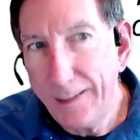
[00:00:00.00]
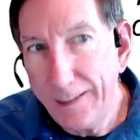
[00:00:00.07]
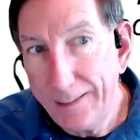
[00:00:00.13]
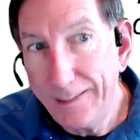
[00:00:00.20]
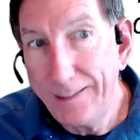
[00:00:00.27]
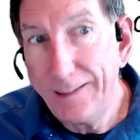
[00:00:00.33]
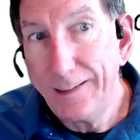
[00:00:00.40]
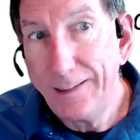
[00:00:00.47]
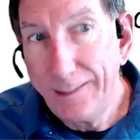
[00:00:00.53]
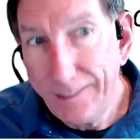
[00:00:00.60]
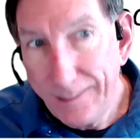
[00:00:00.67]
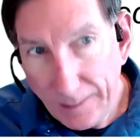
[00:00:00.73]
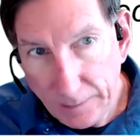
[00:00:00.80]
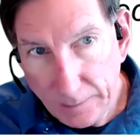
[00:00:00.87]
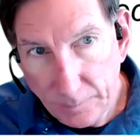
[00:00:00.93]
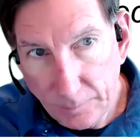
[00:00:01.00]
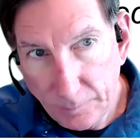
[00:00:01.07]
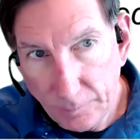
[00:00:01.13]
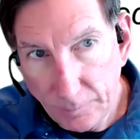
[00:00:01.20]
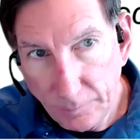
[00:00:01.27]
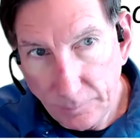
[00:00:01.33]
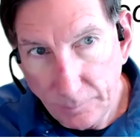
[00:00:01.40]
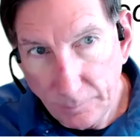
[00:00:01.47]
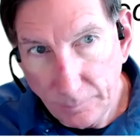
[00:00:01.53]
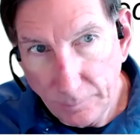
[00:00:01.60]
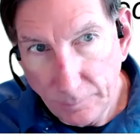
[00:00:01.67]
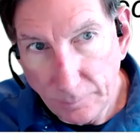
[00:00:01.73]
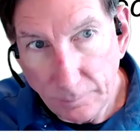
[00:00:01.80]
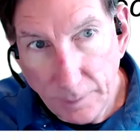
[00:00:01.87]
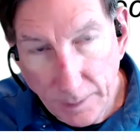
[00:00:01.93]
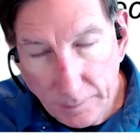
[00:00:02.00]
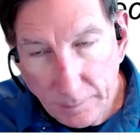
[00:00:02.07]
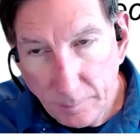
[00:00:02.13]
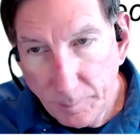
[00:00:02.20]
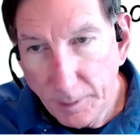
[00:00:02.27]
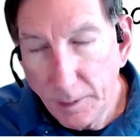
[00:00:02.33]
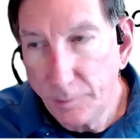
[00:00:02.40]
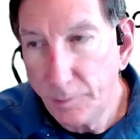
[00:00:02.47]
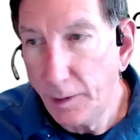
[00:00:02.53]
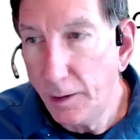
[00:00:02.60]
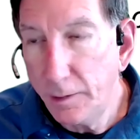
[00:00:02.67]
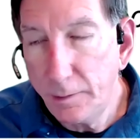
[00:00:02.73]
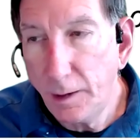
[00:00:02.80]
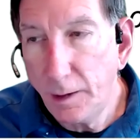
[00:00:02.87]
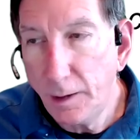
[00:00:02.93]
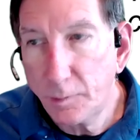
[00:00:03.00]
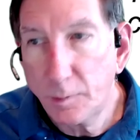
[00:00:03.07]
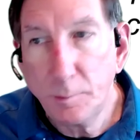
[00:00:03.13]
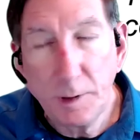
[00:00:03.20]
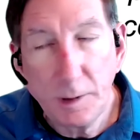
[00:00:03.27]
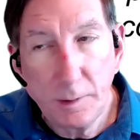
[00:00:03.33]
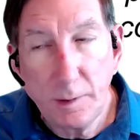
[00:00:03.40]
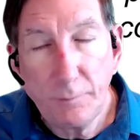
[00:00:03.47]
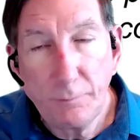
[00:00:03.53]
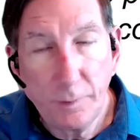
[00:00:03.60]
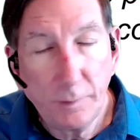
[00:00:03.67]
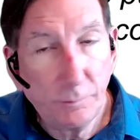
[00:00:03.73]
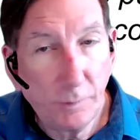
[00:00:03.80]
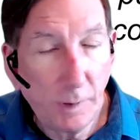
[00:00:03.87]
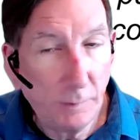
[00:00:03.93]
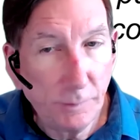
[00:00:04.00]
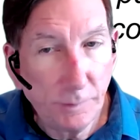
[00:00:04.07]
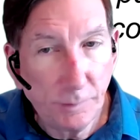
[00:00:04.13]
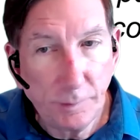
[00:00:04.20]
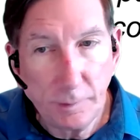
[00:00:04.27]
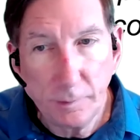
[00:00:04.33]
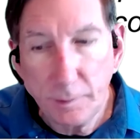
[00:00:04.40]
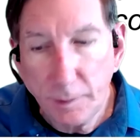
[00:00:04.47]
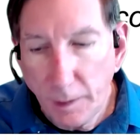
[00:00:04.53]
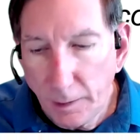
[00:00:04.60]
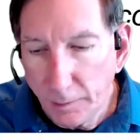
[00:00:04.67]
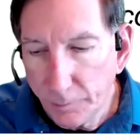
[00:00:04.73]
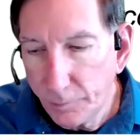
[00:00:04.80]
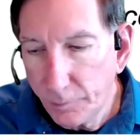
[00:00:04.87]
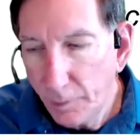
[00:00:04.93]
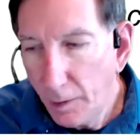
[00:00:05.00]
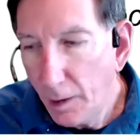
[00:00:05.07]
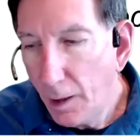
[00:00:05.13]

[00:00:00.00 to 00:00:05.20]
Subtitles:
end dates. right? Because end dates can be different for every single case.